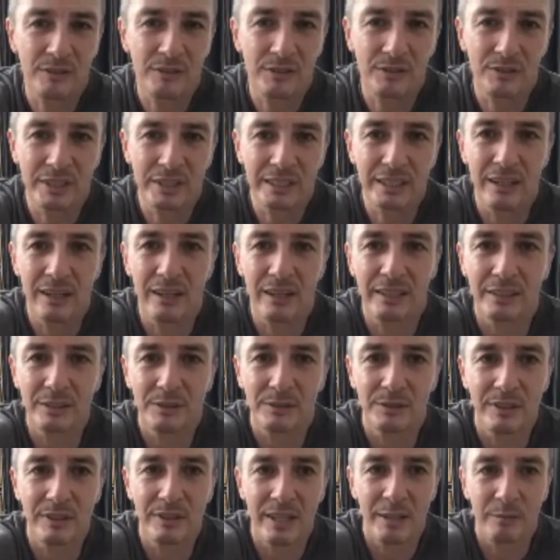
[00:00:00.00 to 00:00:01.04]
regarding
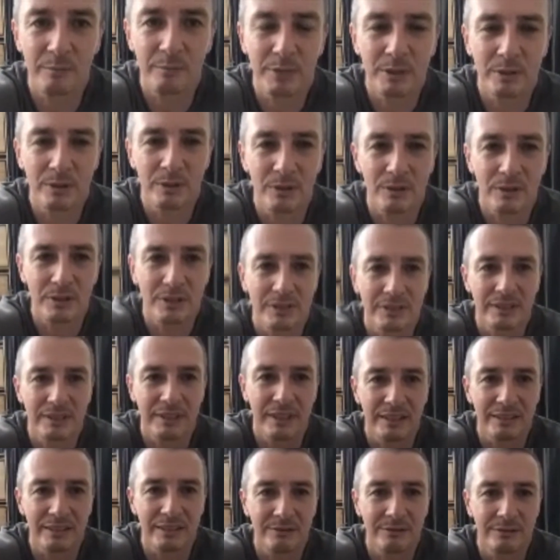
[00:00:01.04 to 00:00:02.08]
to that, because
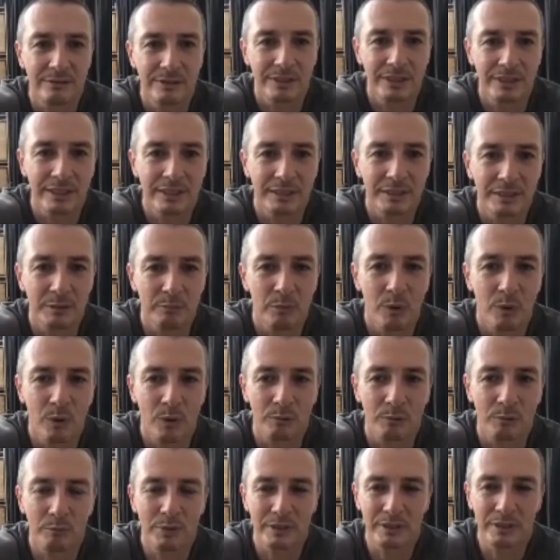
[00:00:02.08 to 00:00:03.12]
that's really an
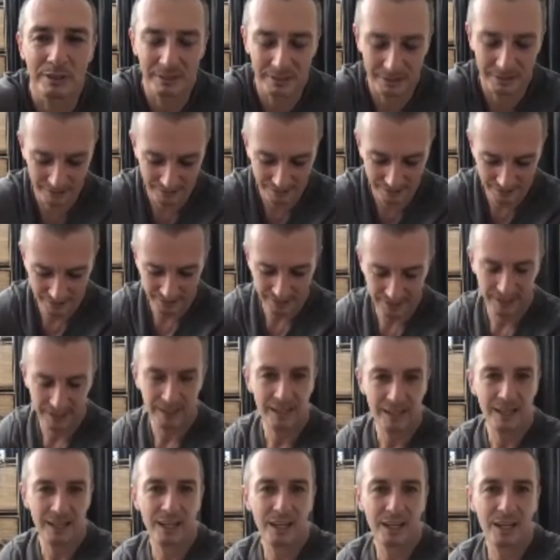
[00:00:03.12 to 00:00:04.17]
important piece.
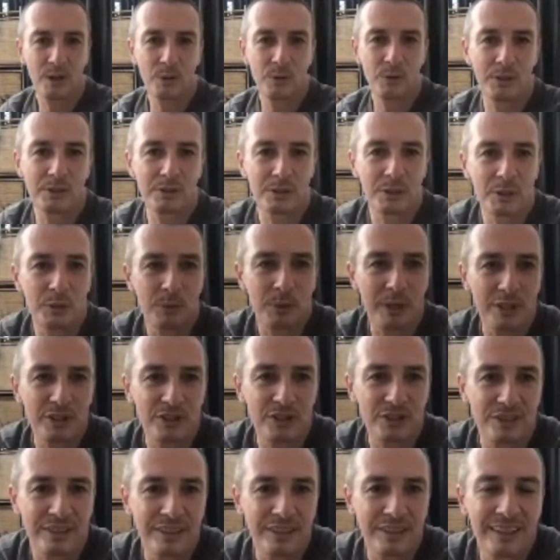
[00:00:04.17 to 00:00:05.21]
Who has a
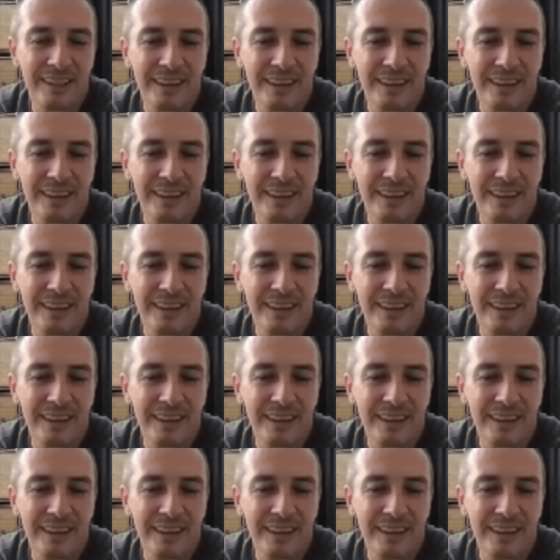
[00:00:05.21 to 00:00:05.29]
question?